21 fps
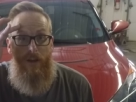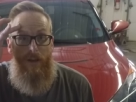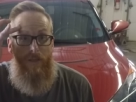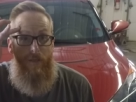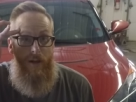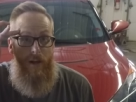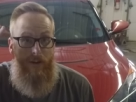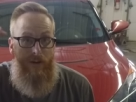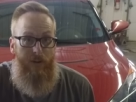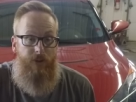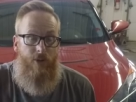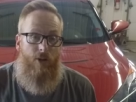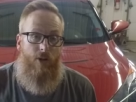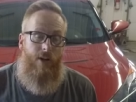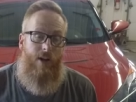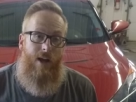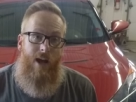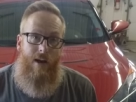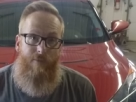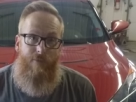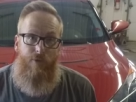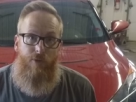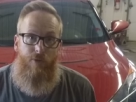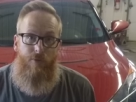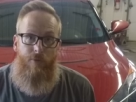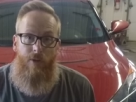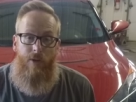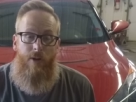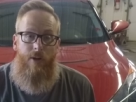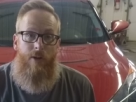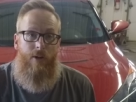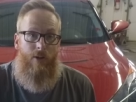then you're going to have to
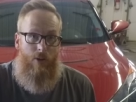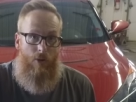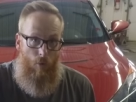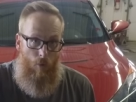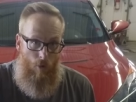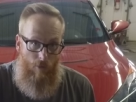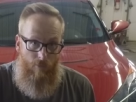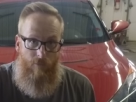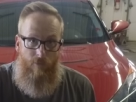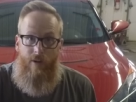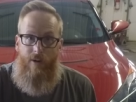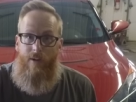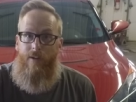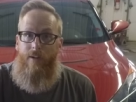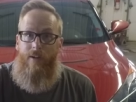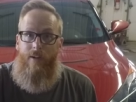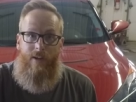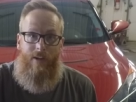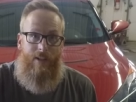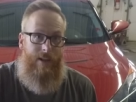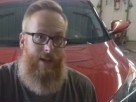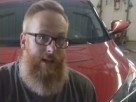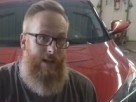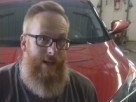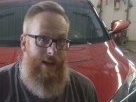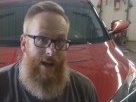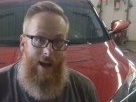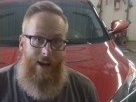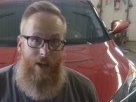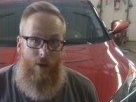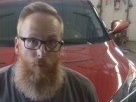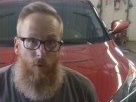go over it, clean it
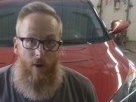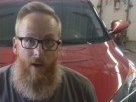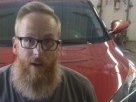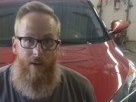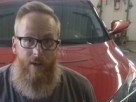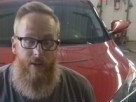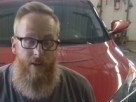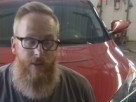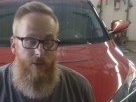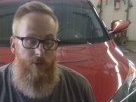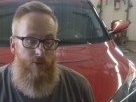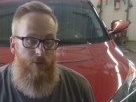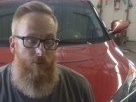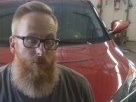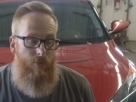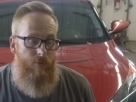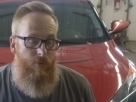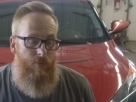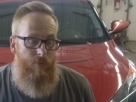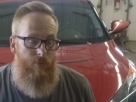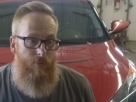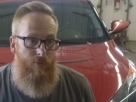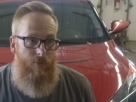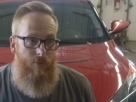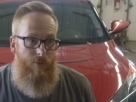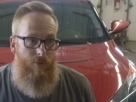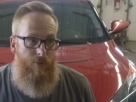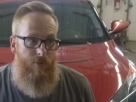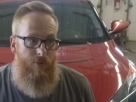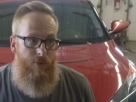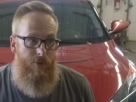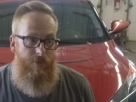anyway. So
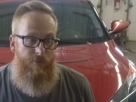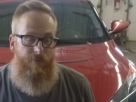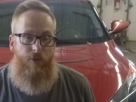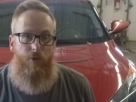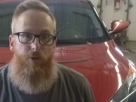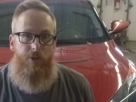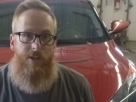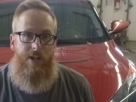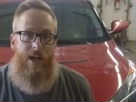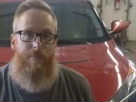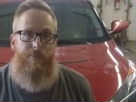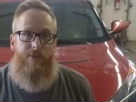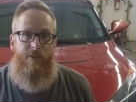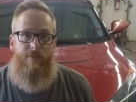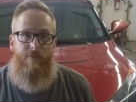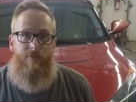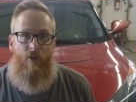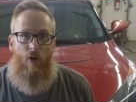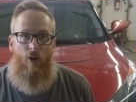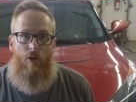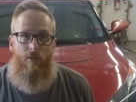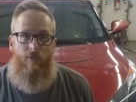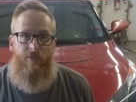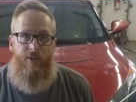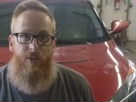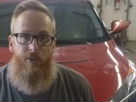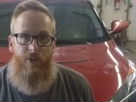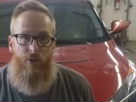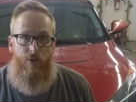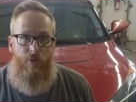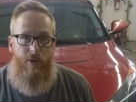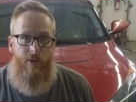there's a few steps involved in
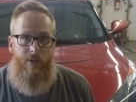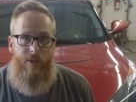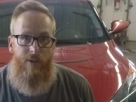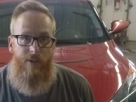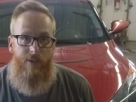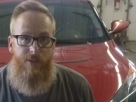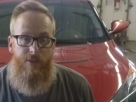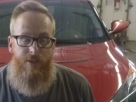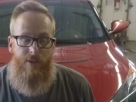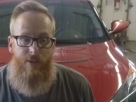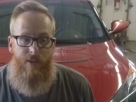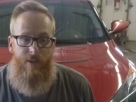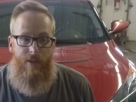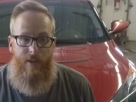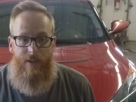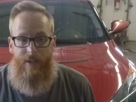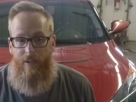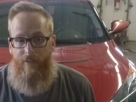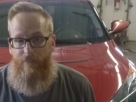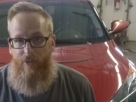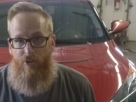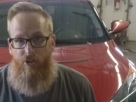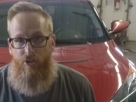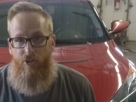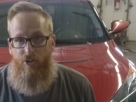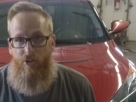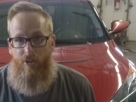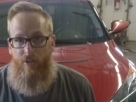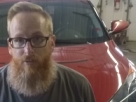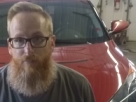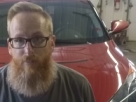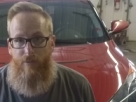doing this. If it's just
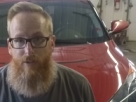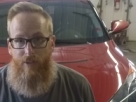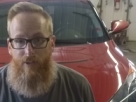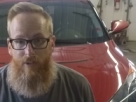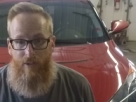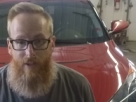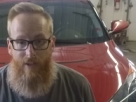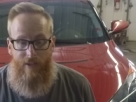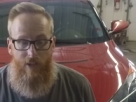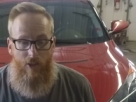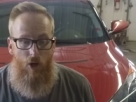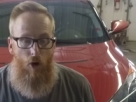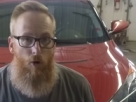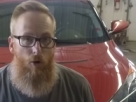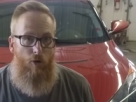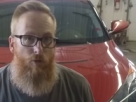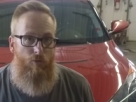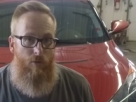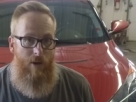going to be like a coat of